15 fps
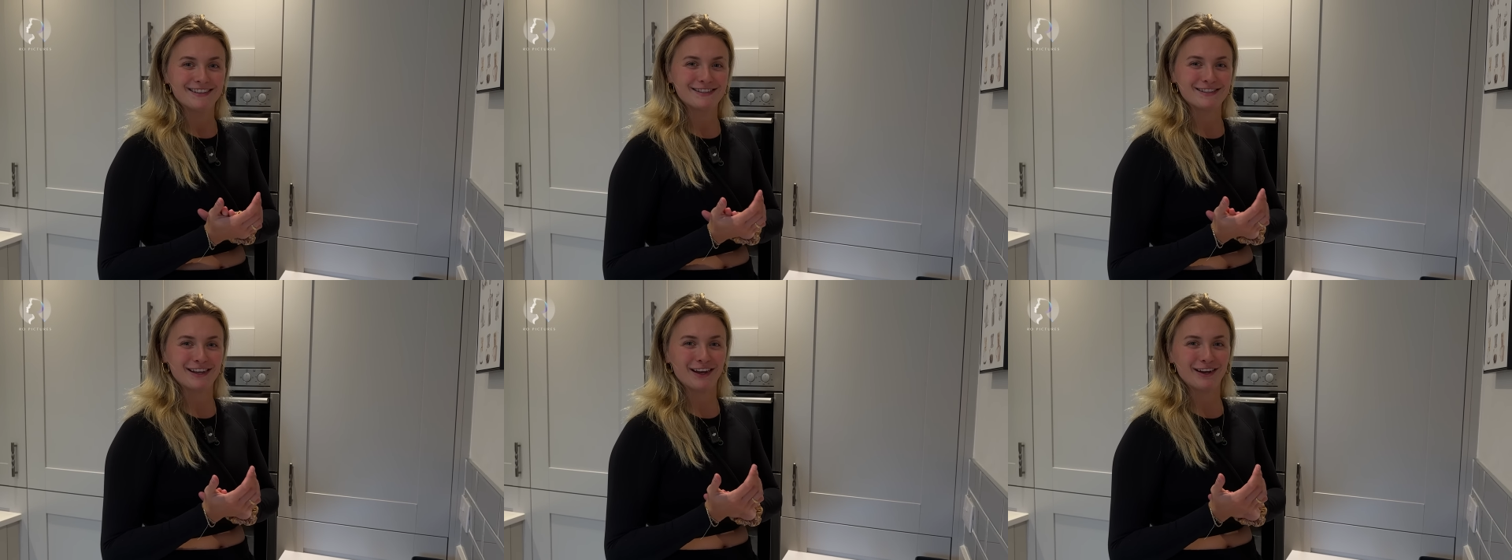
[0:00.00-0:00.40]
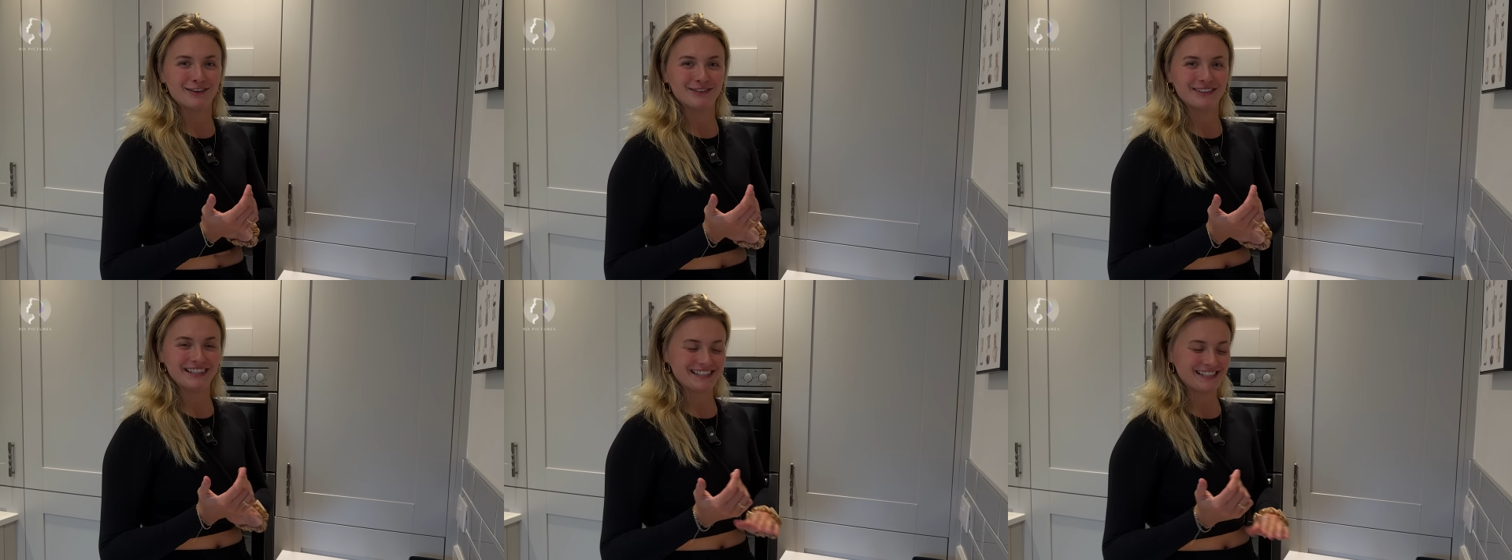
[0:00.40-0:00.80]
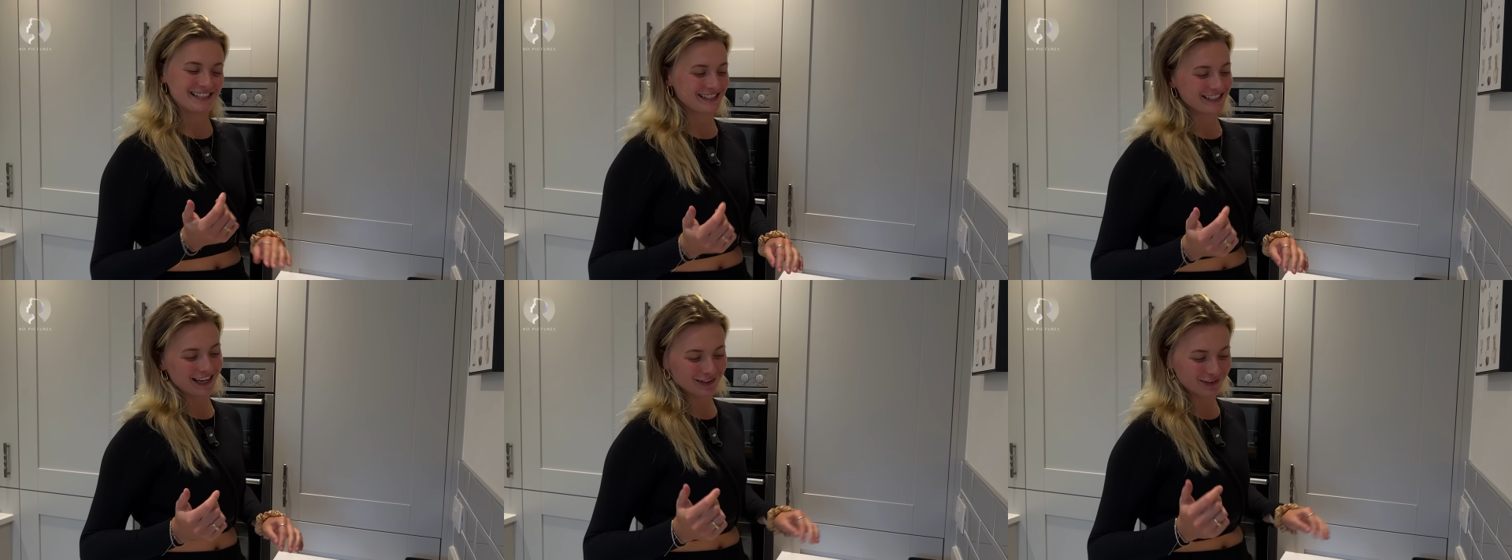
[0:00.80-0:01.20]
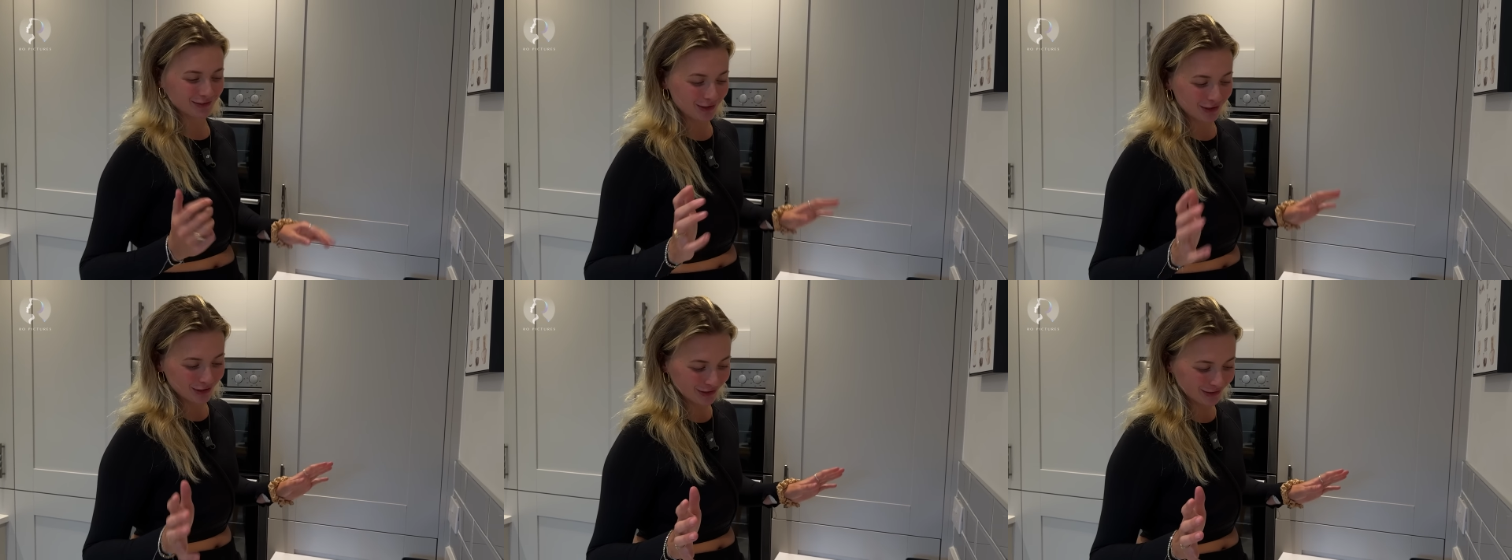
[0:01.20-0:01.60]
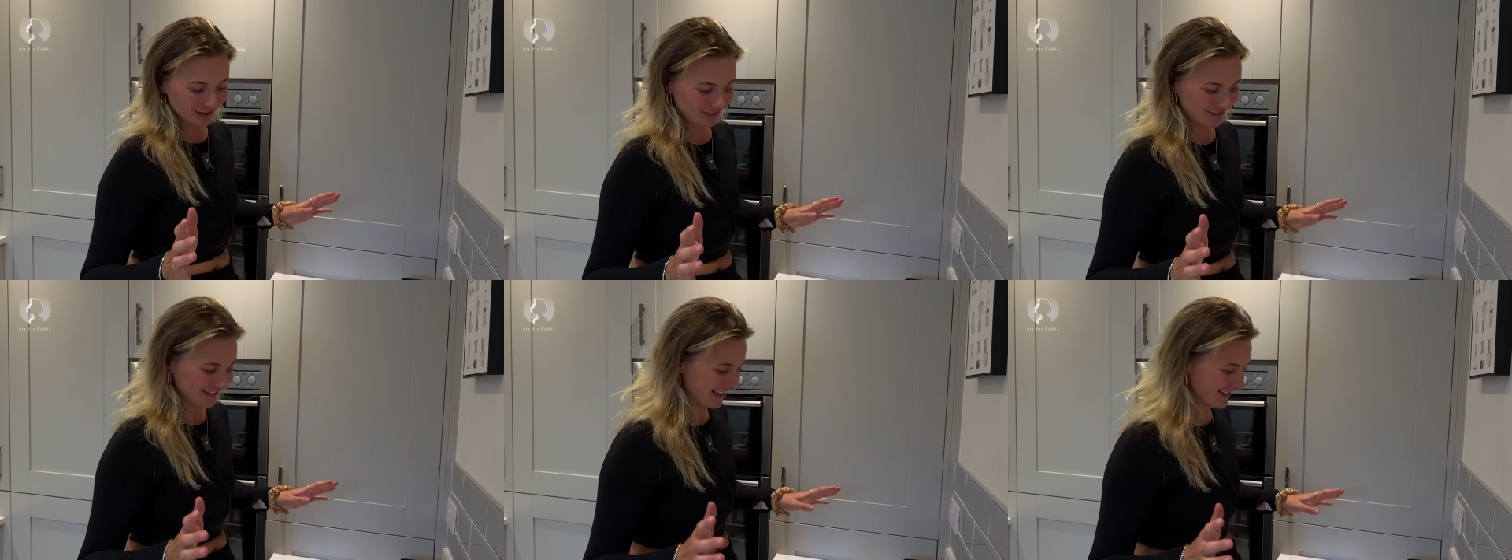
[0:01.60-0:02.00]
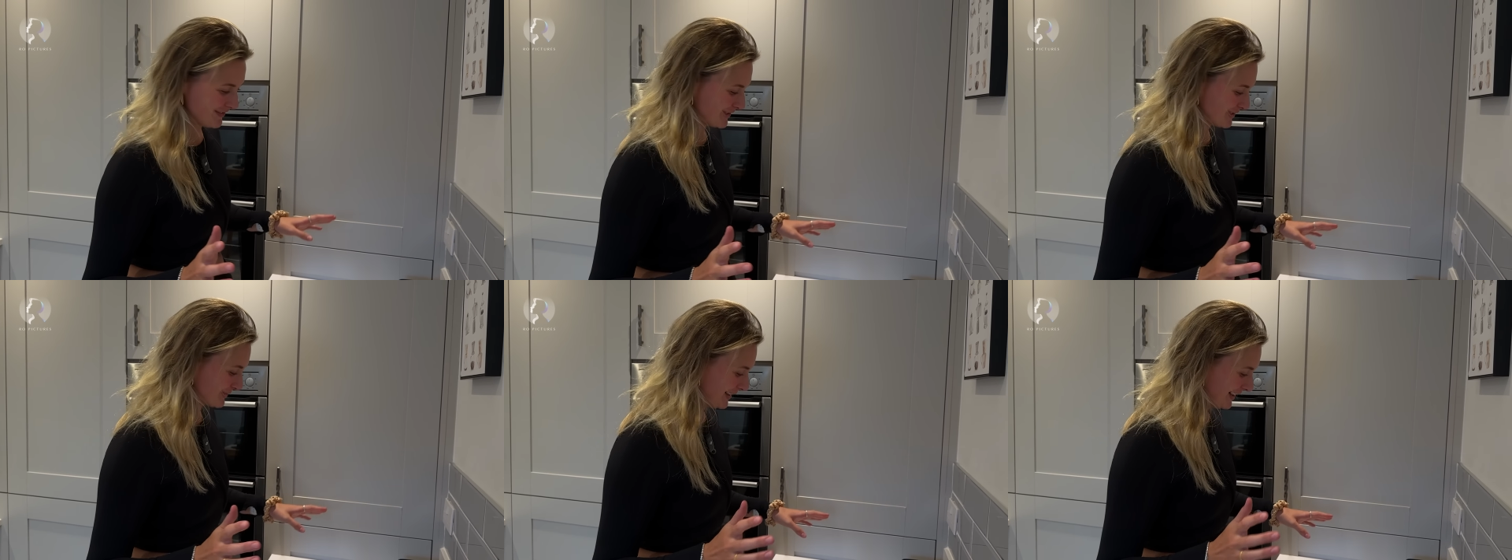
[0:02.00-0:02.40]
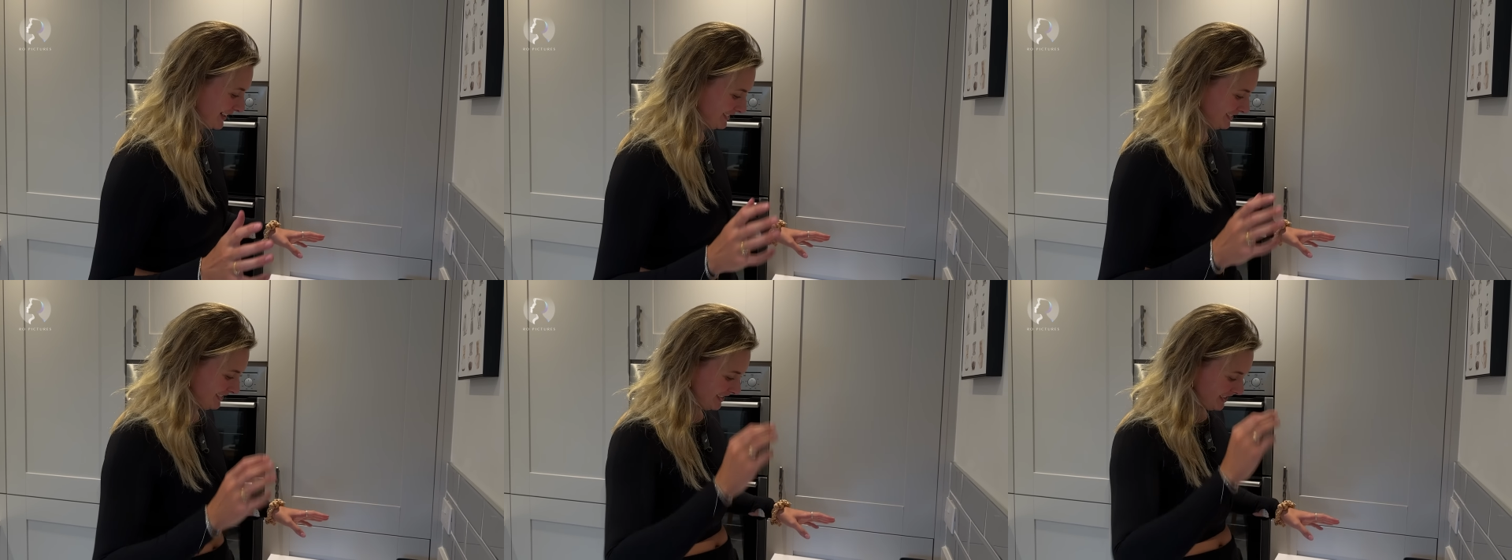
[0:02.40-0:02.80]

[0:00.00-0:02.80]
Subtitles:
so we need to decide on colour for them as well.